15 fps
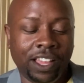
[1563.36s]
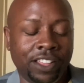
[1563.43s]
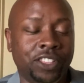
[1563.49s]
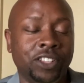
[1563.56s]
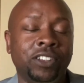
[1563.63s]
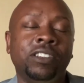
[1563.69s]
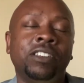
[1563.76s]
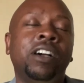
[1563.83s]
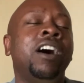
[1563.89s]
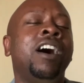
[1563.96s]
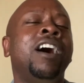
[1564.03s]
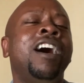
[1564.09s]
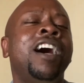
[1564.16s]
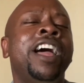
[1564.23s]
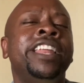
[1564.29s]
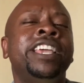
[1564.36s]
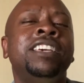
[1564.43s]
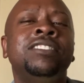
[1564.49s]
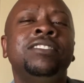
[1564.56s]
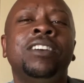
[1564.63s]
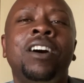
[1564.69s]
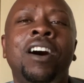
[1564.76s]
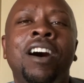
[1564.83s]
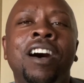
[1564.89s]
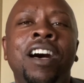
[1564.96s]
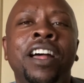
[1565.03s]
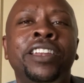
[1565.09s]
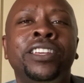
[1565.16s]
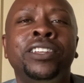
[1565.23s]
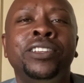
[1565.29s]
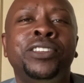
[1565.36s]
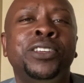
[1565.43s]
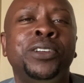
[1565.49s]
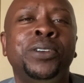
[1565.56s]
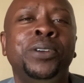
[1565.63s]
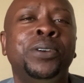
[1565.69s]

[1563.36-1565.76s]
the Lord is gonna do